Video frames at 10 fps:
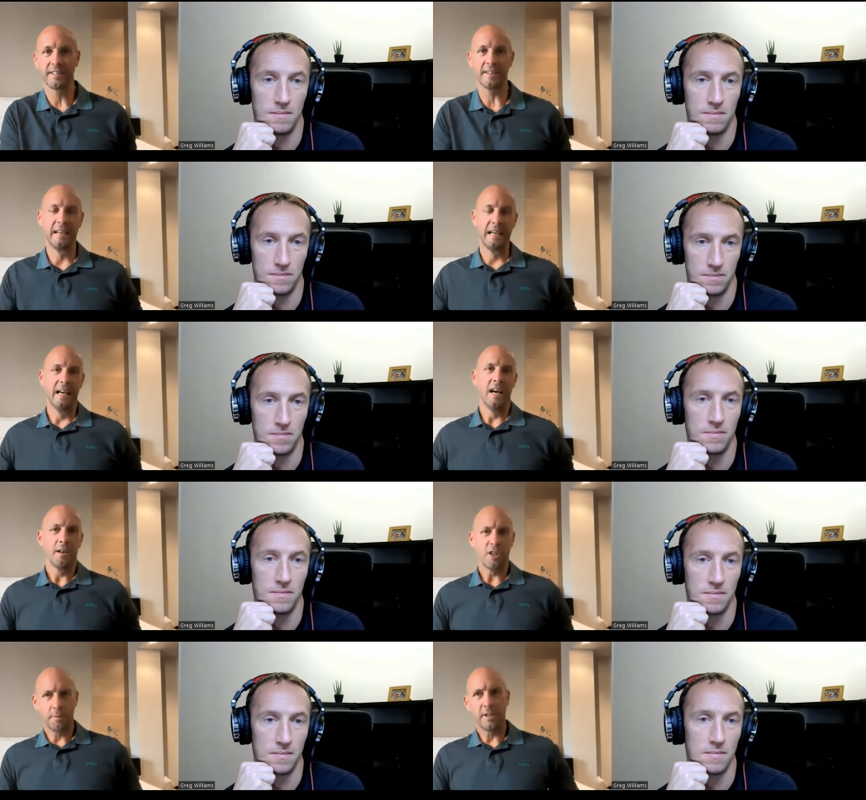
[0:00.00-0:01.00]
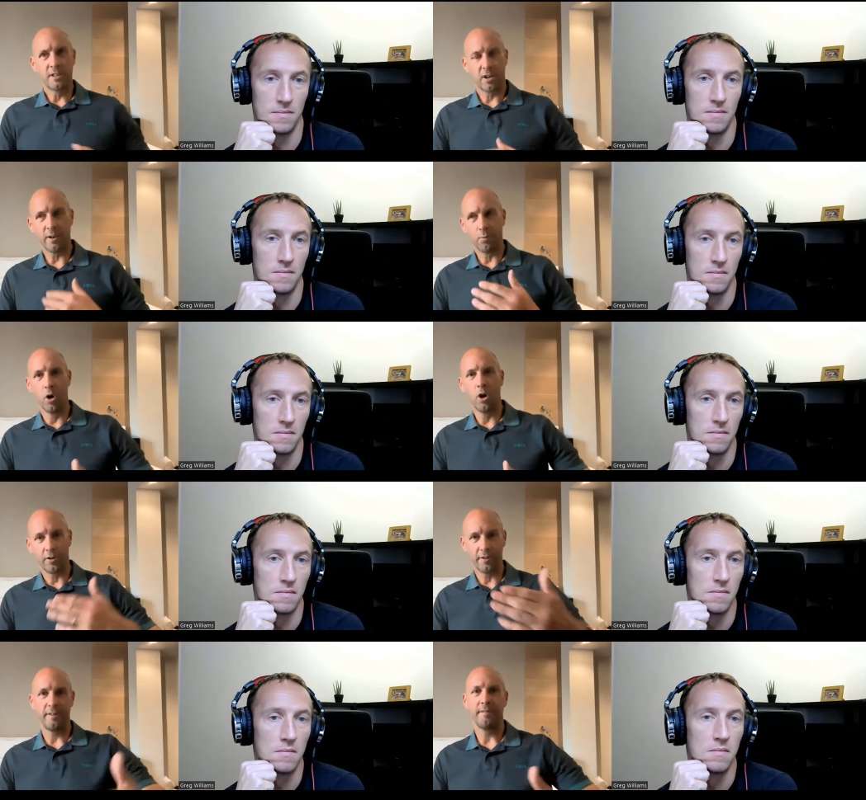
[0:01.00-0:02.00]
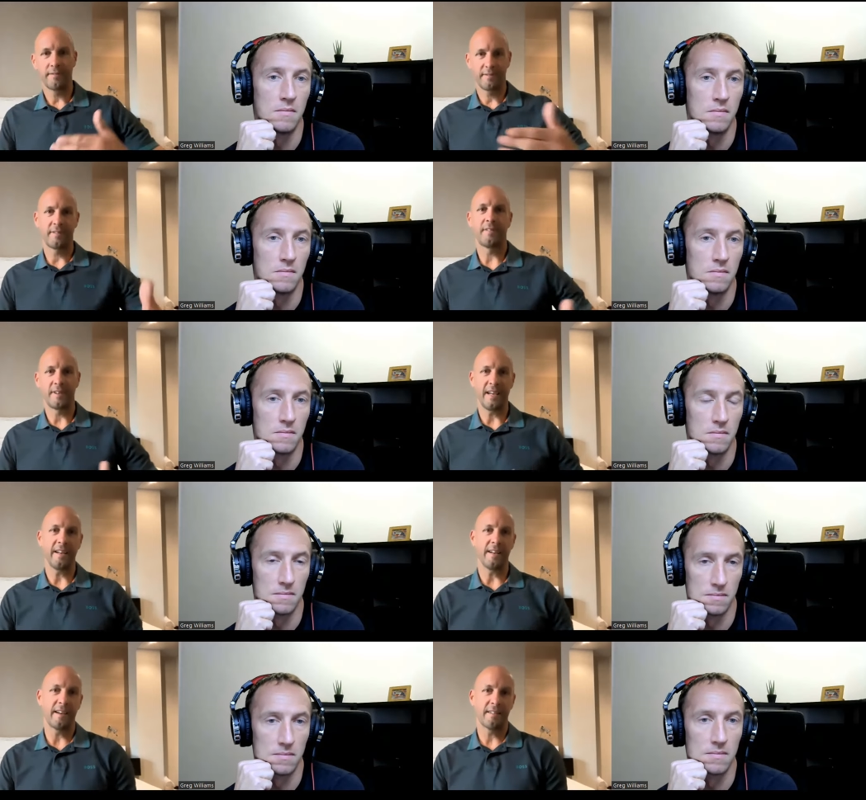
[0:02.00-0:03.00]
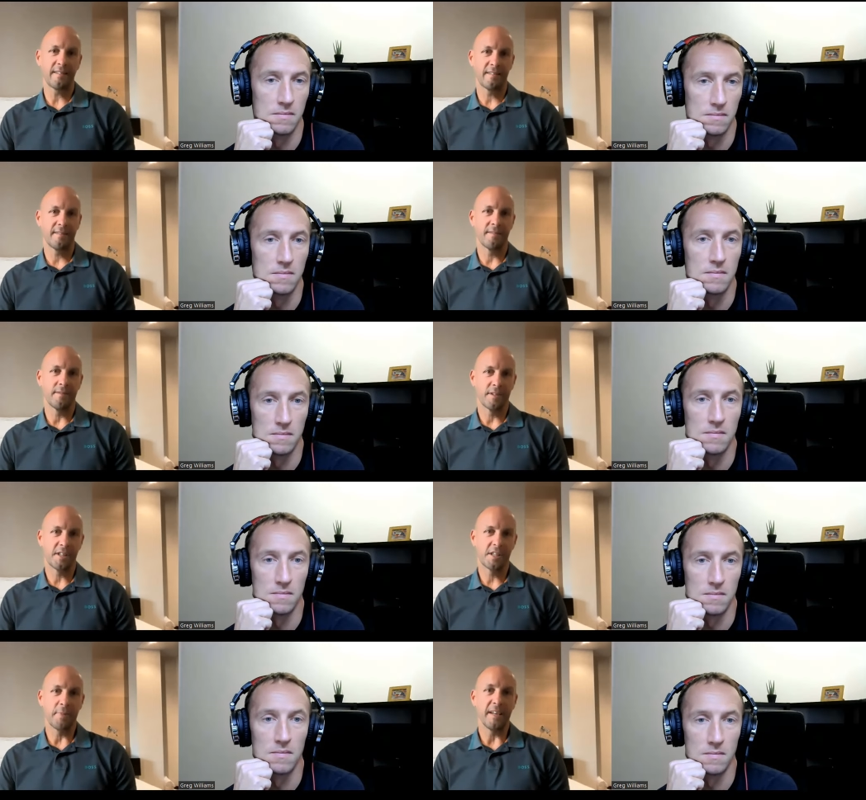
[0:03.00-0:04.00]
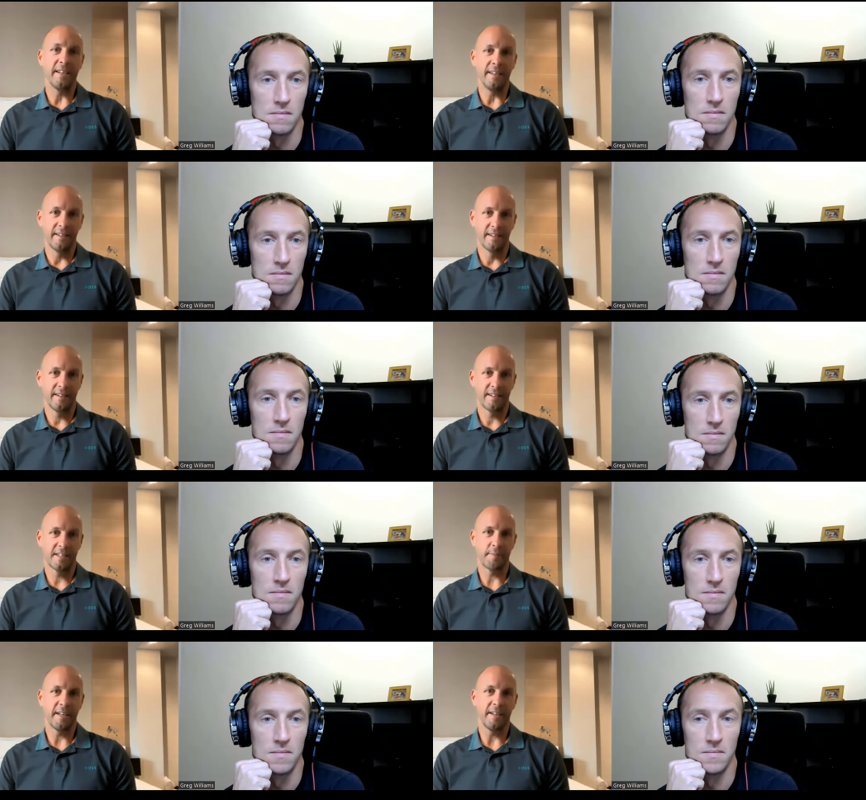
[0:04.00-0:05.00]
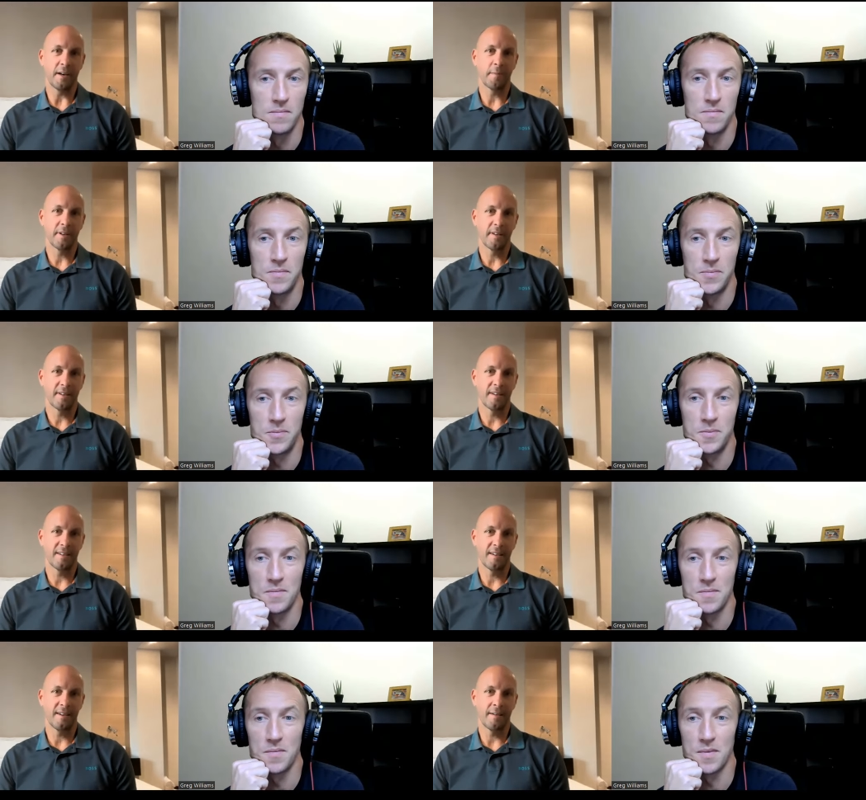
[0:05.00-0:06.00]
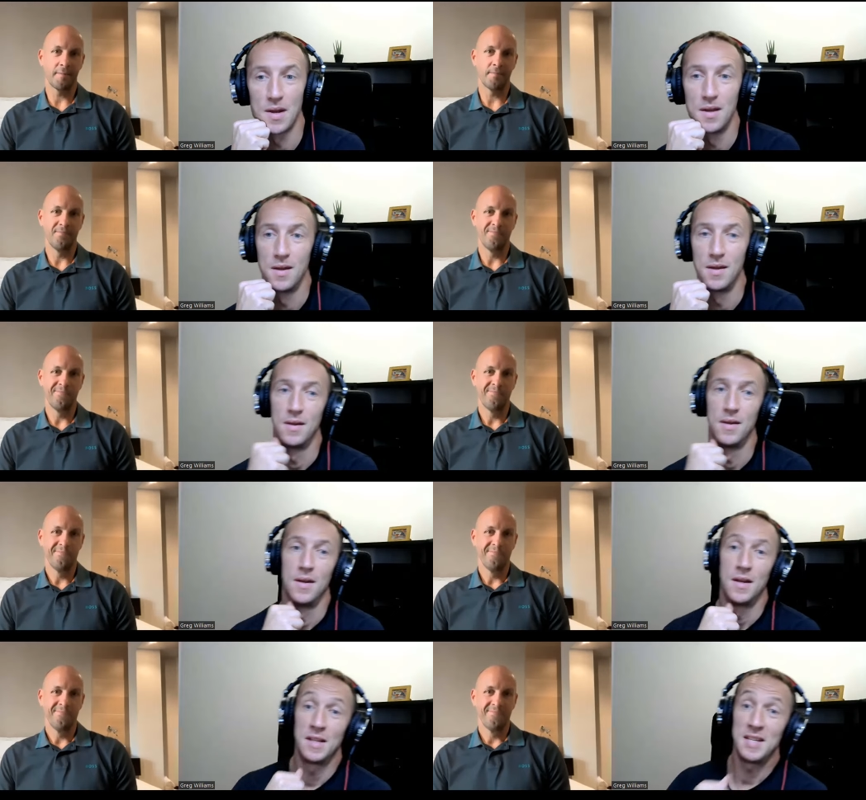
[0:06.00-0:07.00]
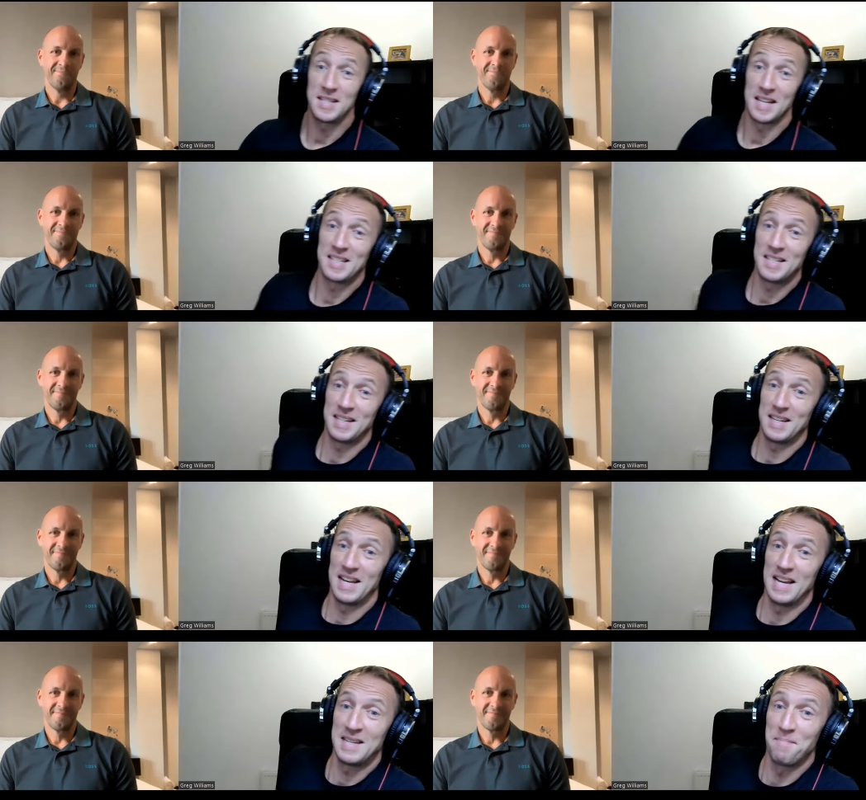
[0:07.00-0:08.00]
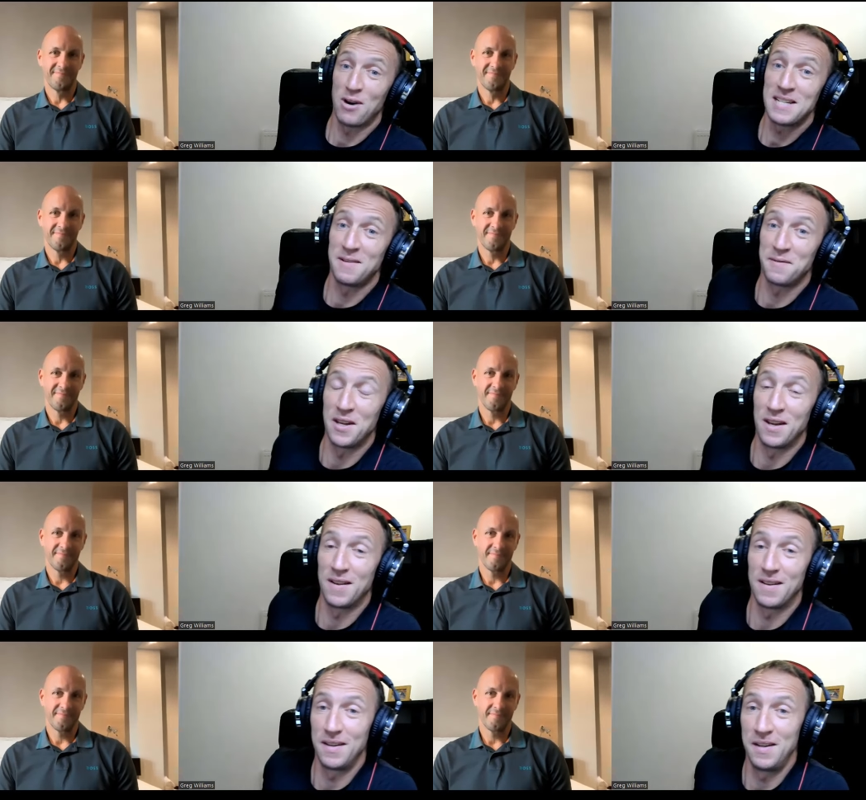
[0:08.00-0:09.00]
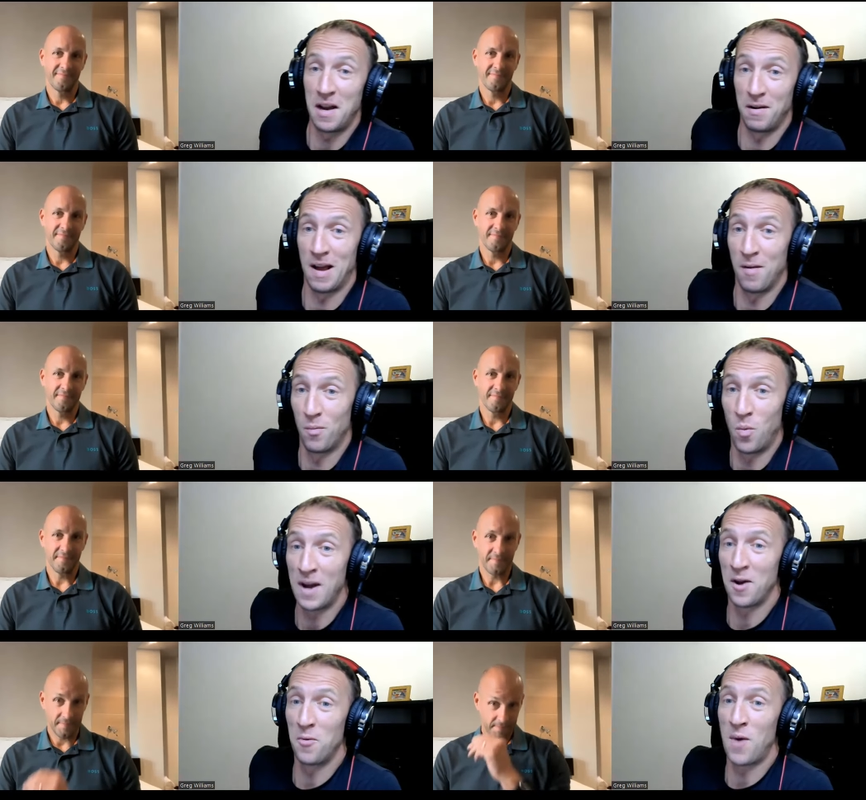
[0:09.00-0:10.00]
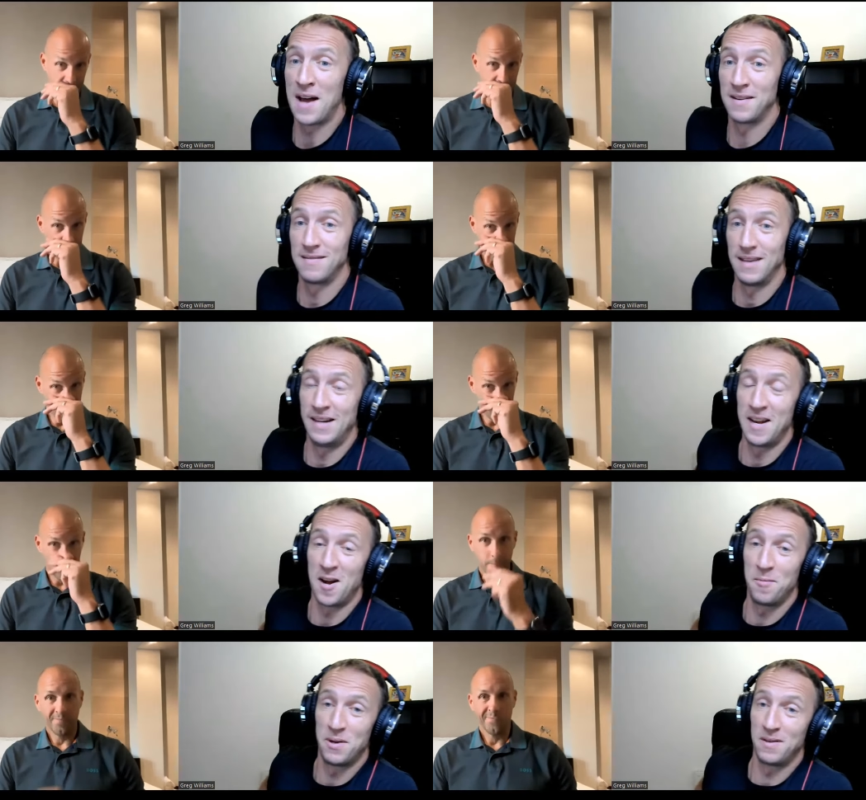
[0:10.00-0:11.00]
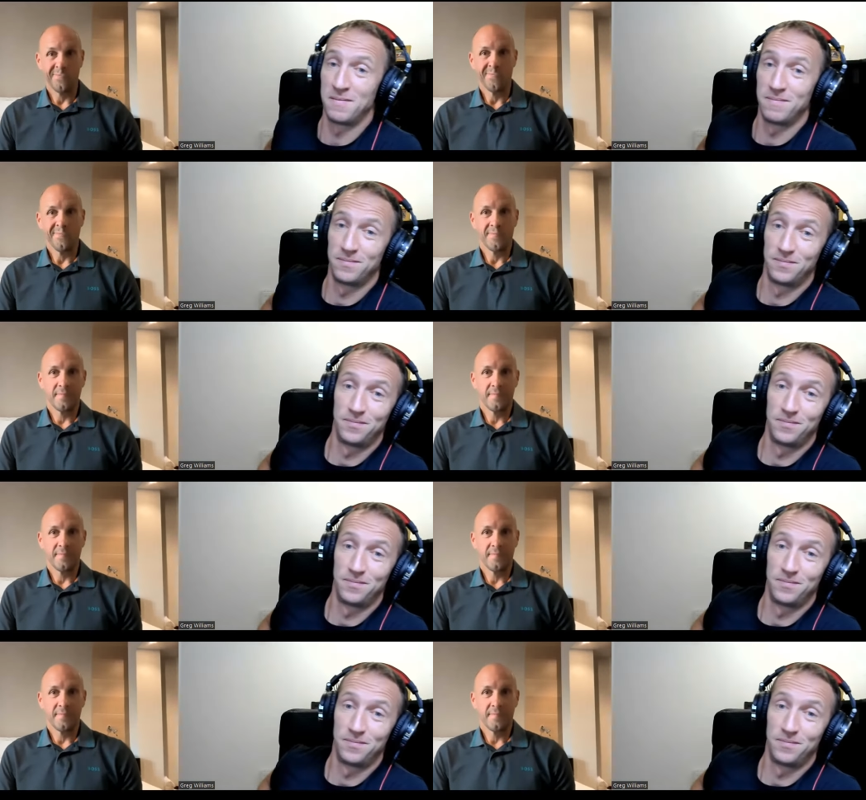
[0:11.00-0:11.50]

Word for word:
Speaker 1: So just been trying to work on getting that speed speed up.
Speaker 2: Um, it's, it's it's impressive that, you know, like one oh one in the open,